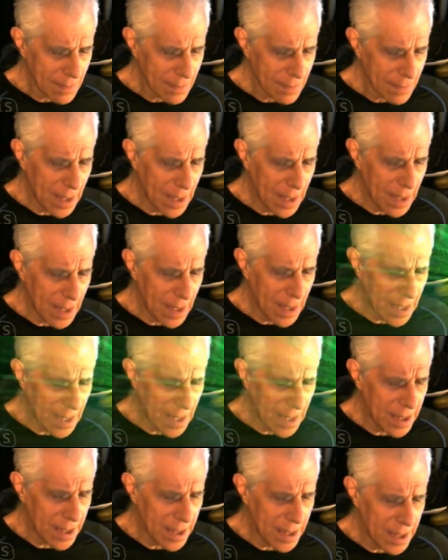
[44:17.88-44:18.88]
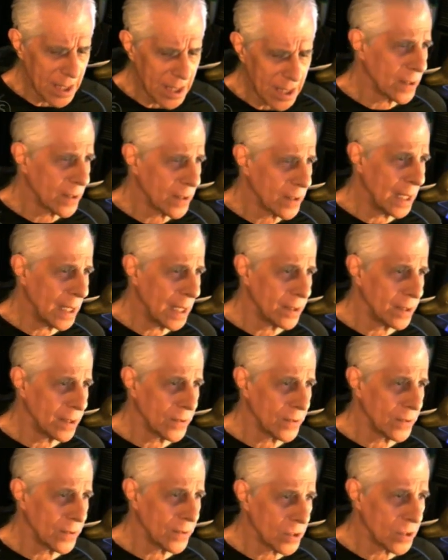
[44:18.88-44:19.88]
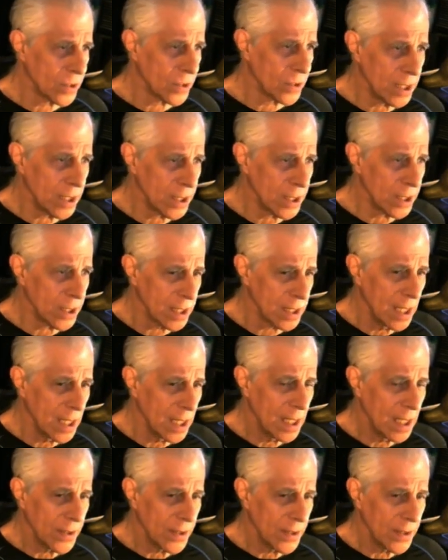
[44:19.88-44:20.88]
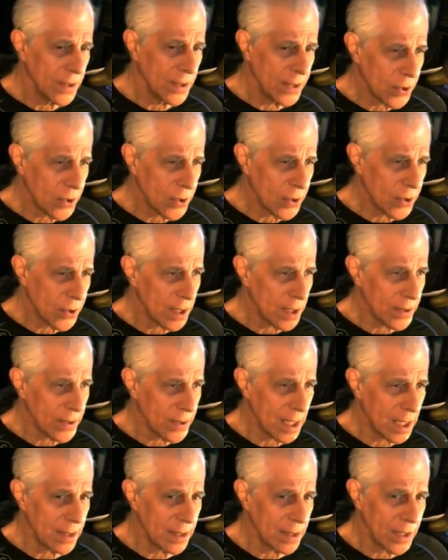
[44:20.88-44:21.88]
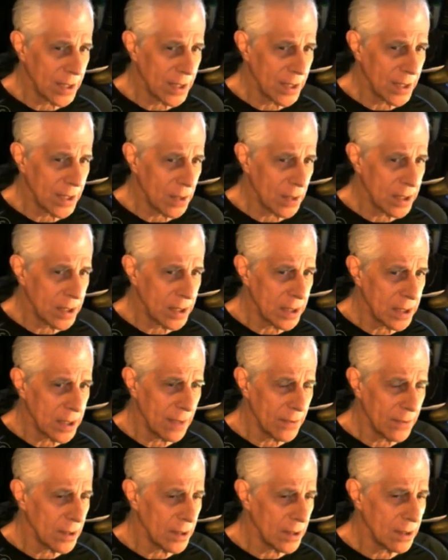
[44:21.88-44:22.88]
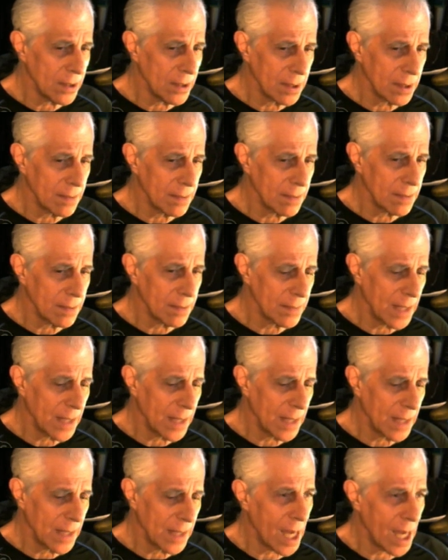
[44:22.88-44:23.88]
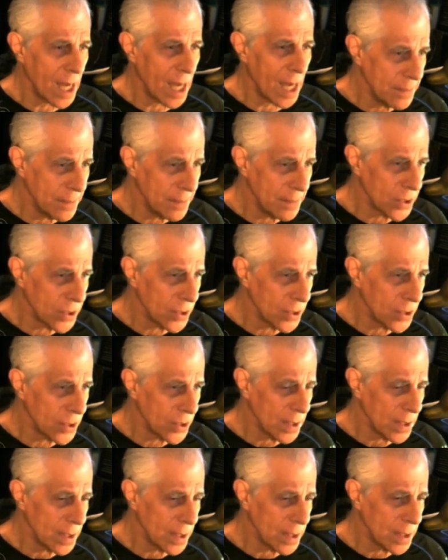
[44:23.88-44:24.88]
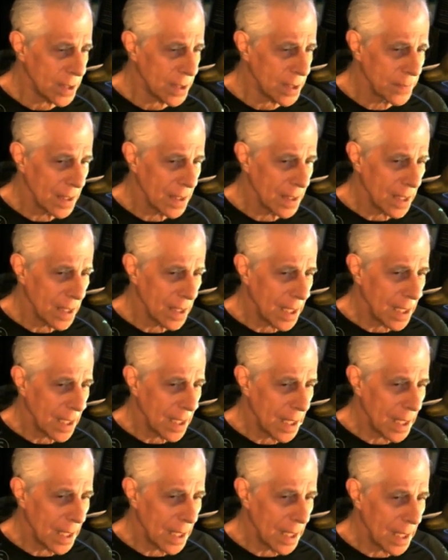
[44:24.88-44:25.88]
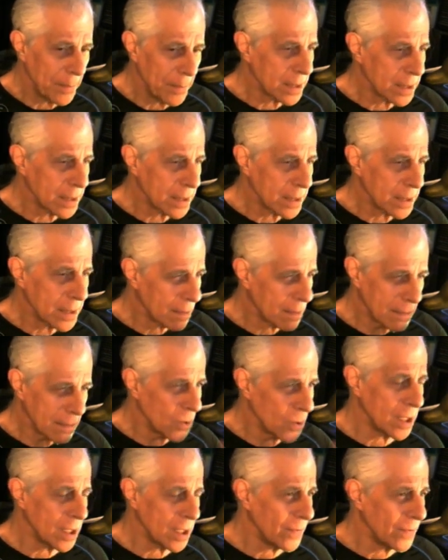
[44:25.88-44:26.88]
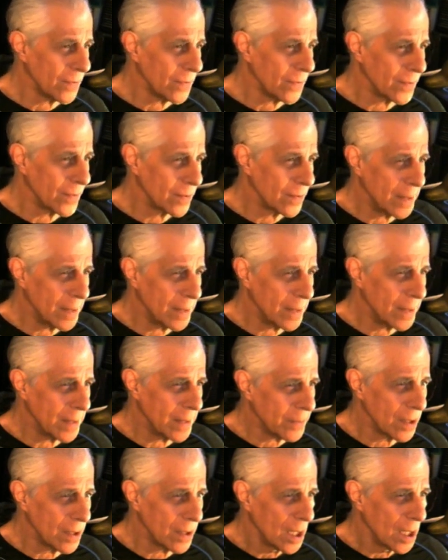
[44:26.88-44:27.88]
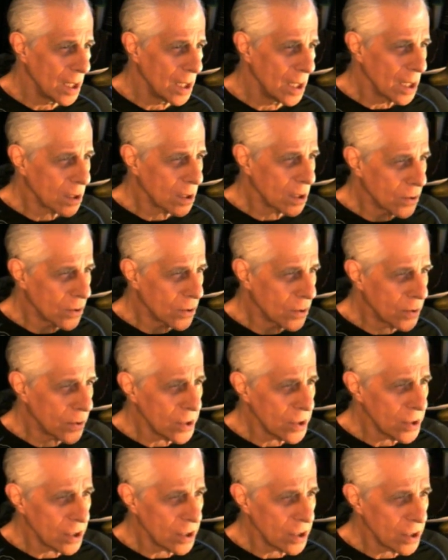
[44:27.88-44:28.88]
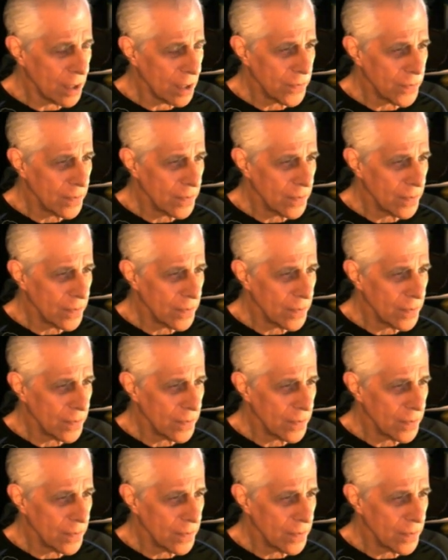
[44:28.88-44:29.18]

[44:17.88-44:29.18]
and the chain of command of the Soviets, they thought that they would never have time to do it. But Khrushchev, remember, Khrushchev